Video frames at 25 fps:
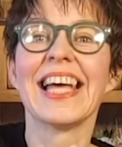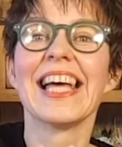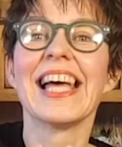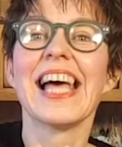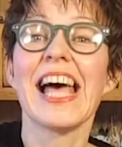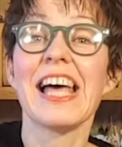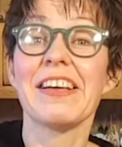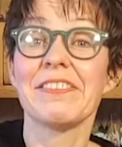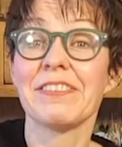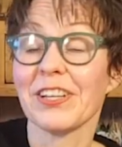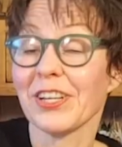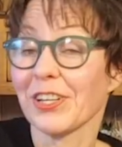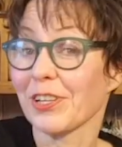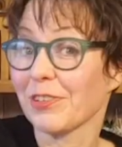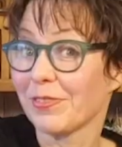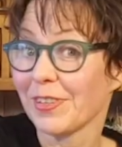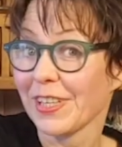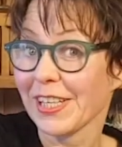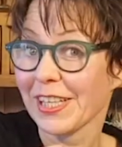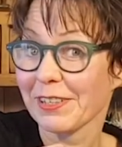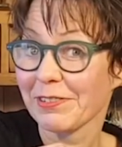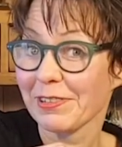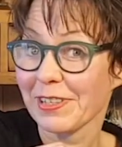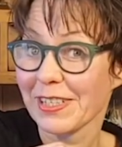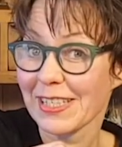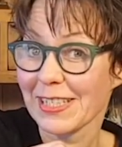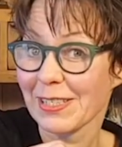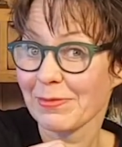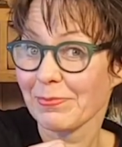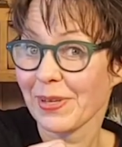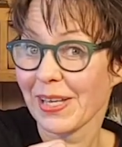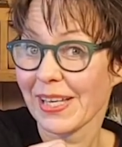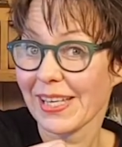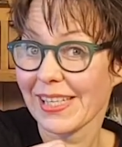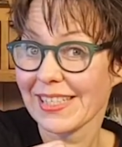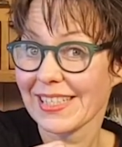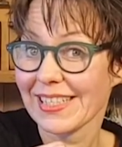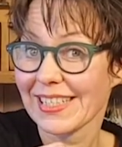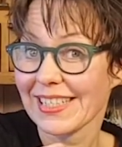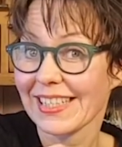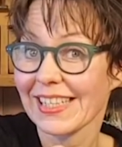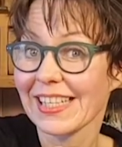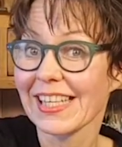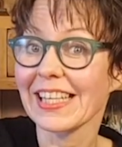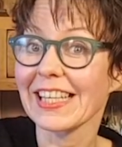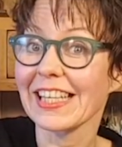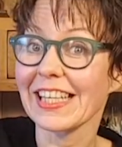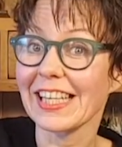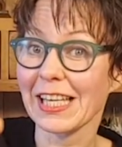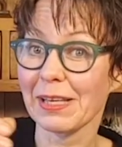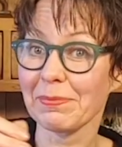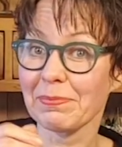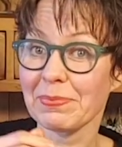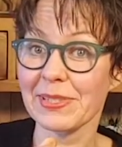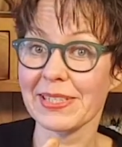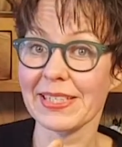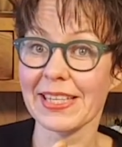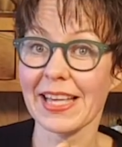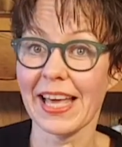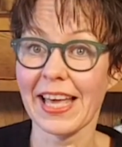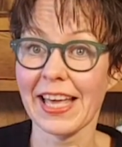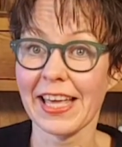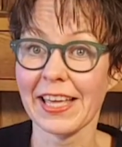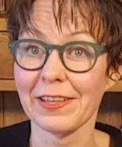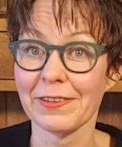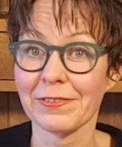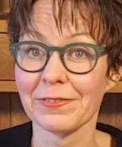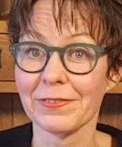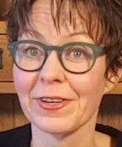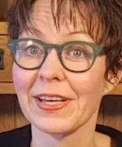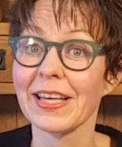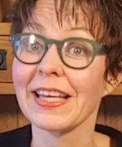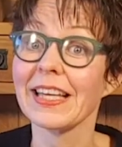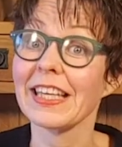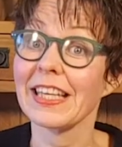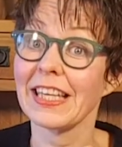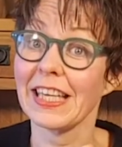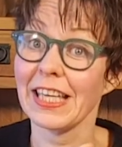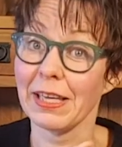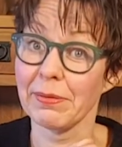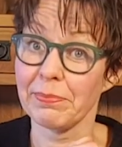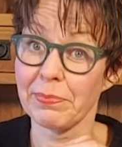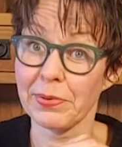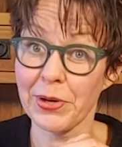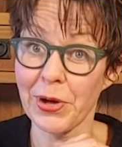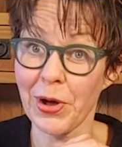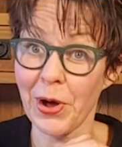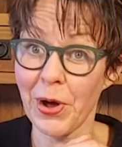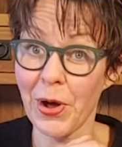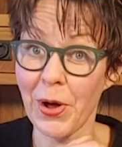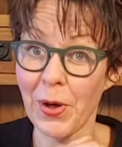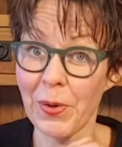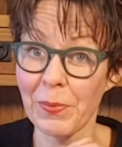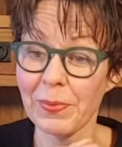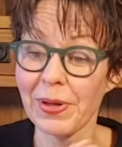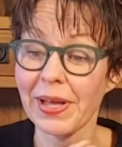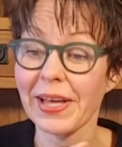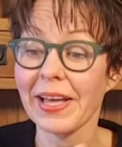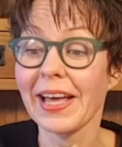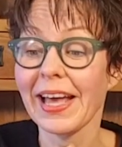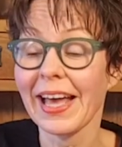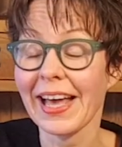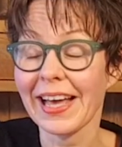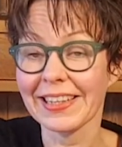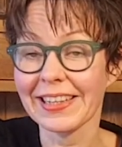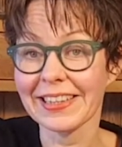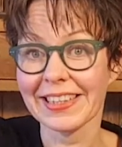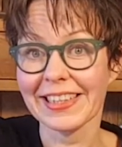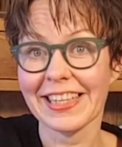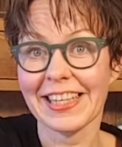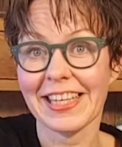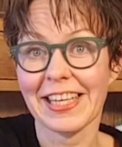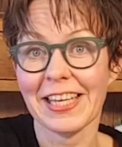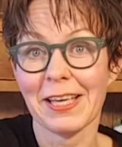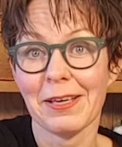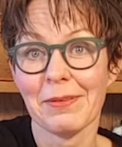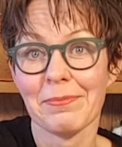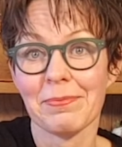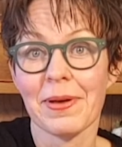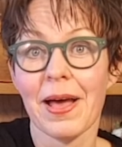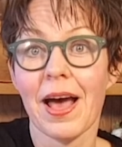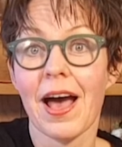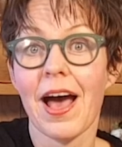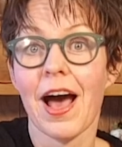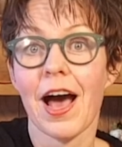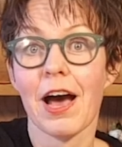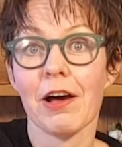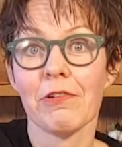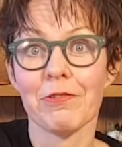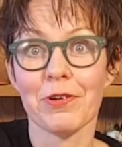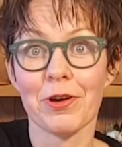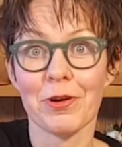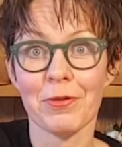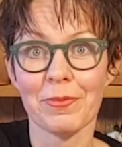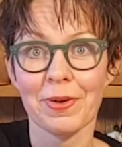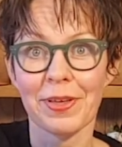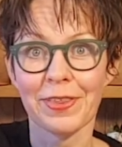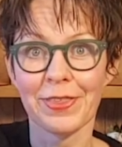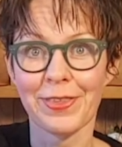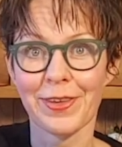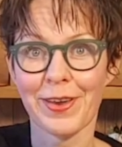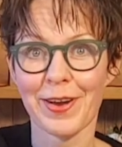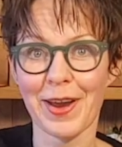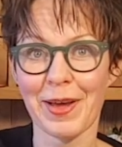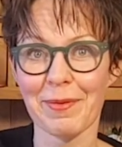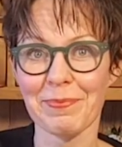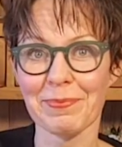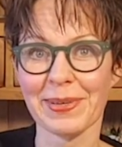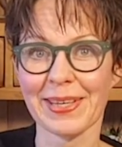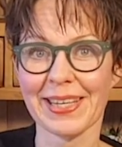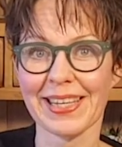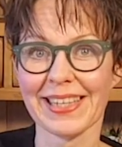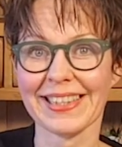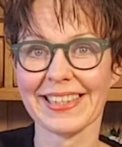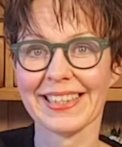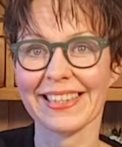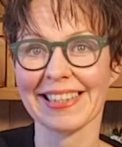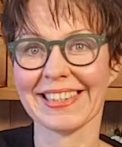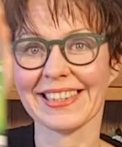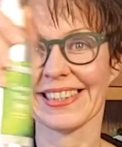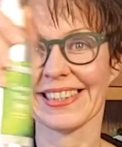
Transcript: Have a lovely Christmas, keep safe, keep calm, and keep aromatherapy in.